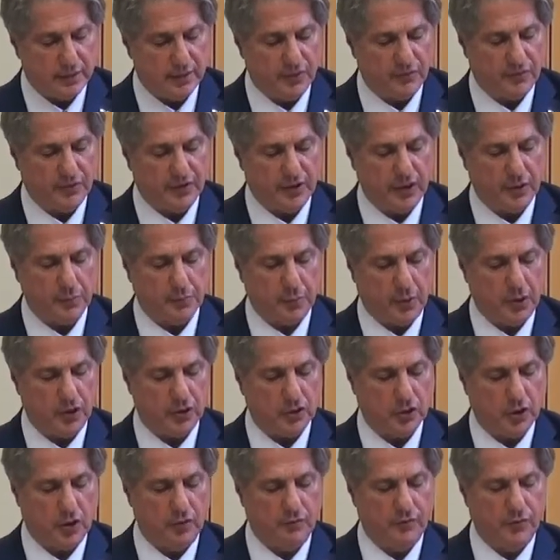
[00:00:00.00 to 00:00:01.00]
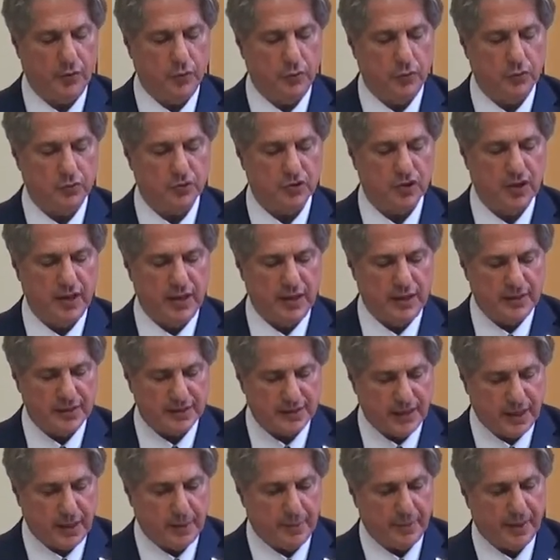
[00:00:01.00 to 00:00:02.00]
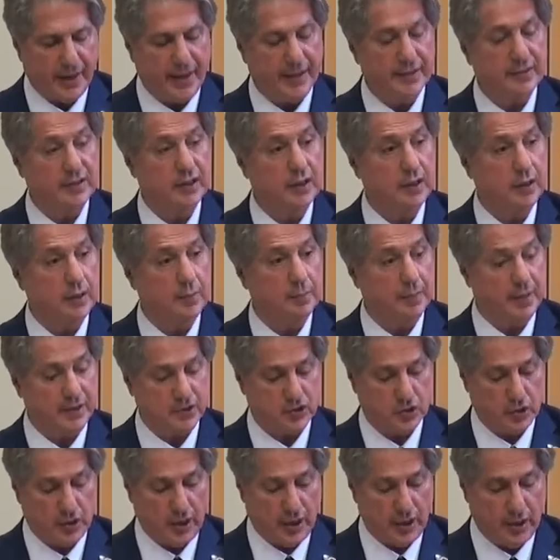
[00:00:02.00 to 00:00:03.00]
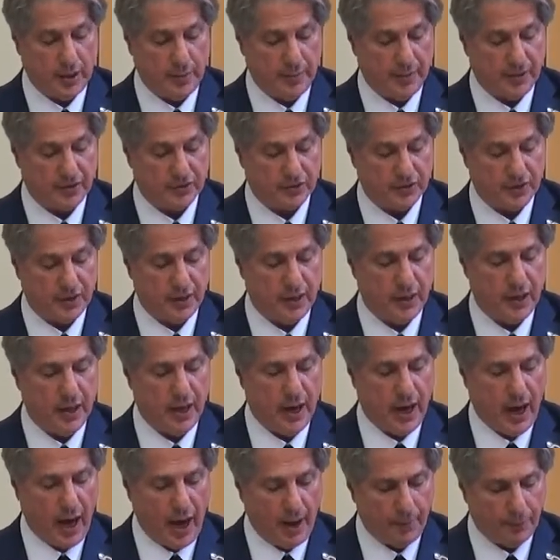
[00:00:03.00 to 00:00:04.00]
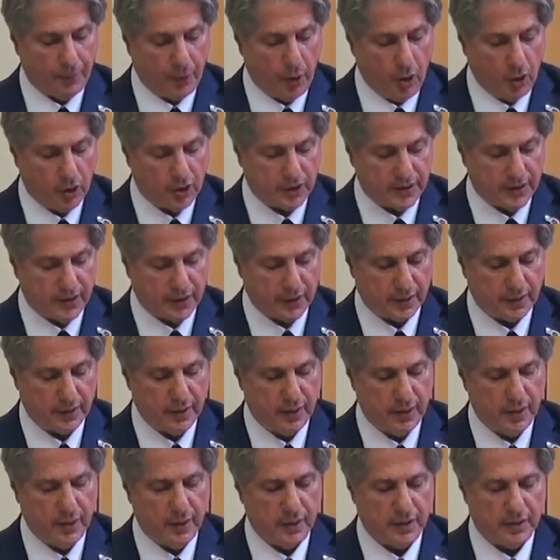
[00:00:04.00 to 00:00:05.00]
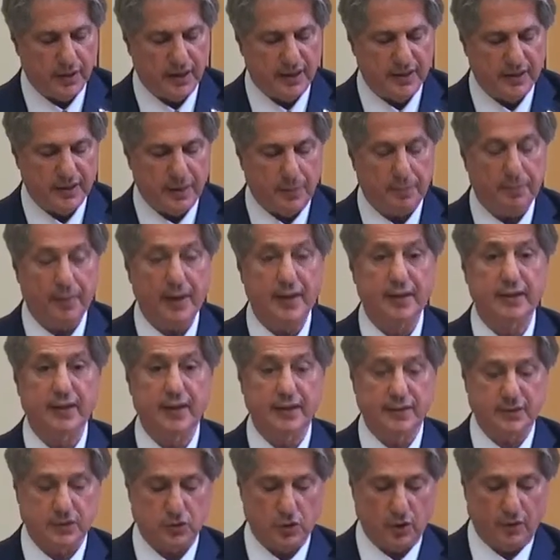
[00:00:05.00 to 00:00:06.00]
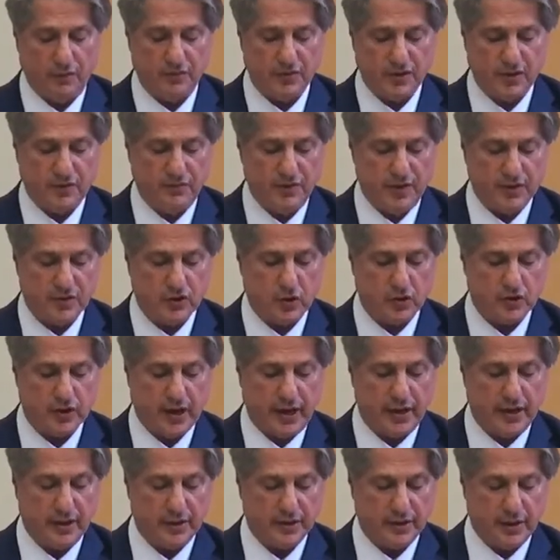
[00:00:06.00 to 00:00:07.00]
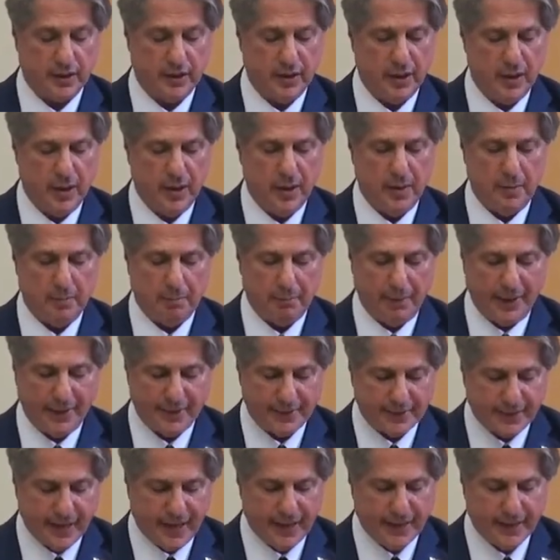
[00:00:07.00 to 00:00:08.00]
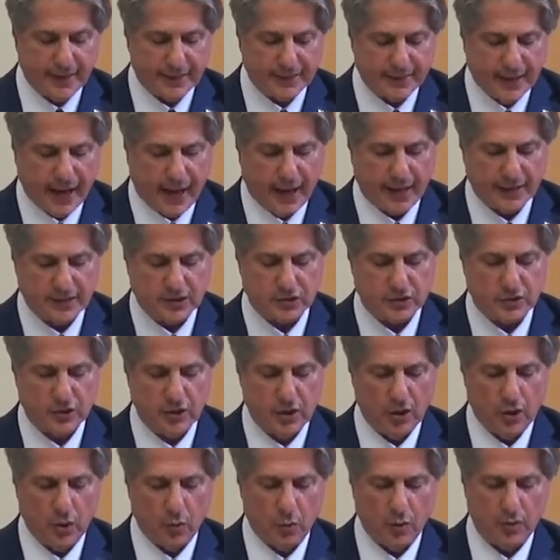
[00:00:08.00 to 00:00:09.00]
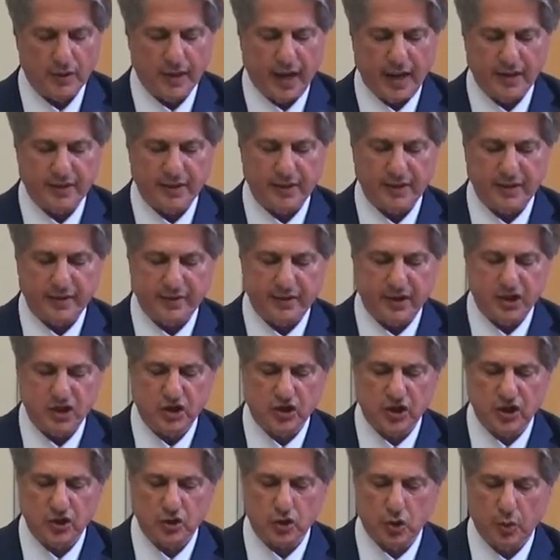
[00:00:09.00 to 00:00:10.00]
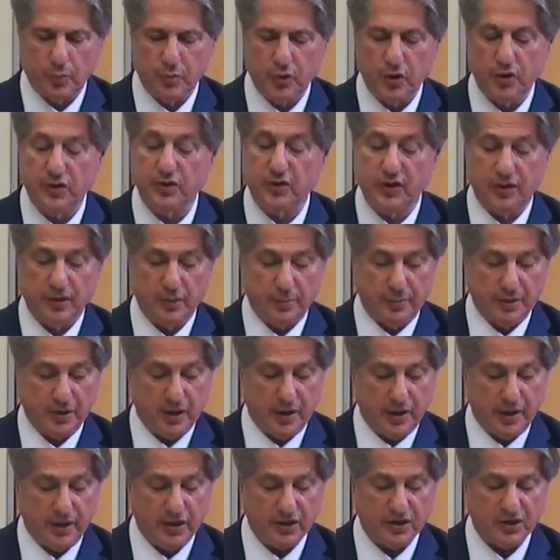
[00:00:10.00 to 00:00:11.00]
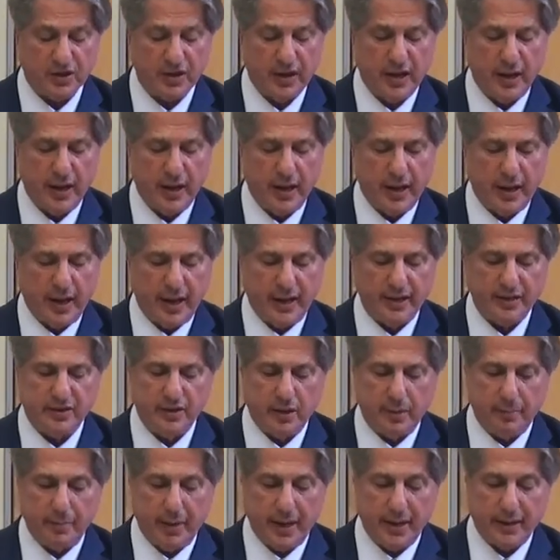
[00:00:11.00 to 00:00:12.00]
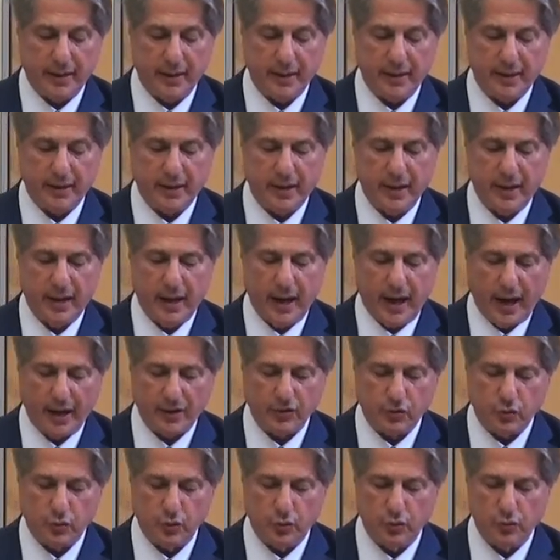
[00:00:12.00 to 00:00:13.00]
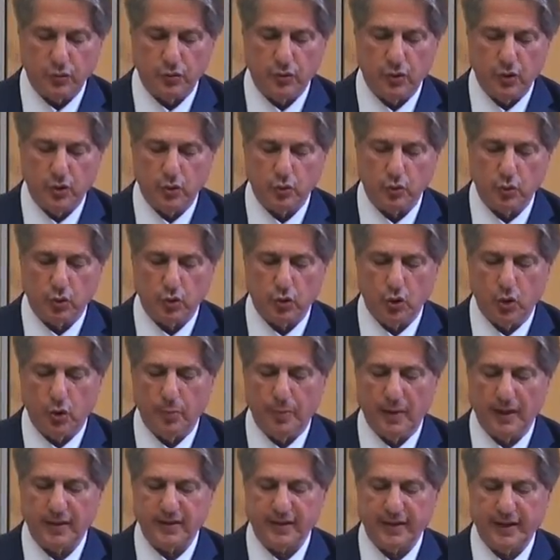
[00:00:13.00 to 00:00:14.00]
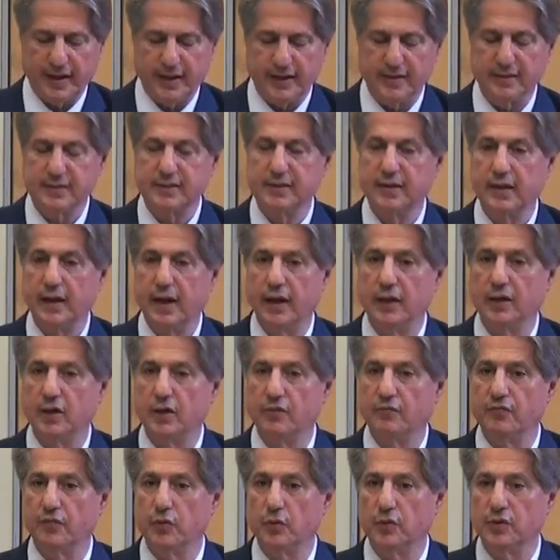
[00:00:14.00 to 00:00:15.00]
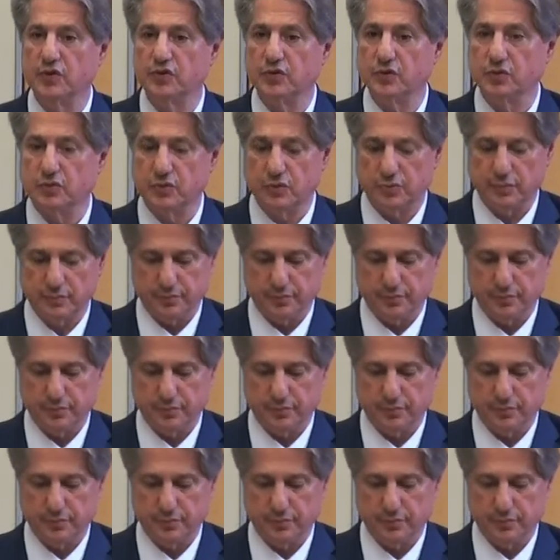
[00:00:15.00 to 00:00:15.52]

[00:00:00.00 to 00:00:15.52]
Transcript: different political views, celebrating personal liberty, upholding the independence of civil society, maintaining ties with other Christian communities in the Middle East, and remaining attuned to global trends and influences.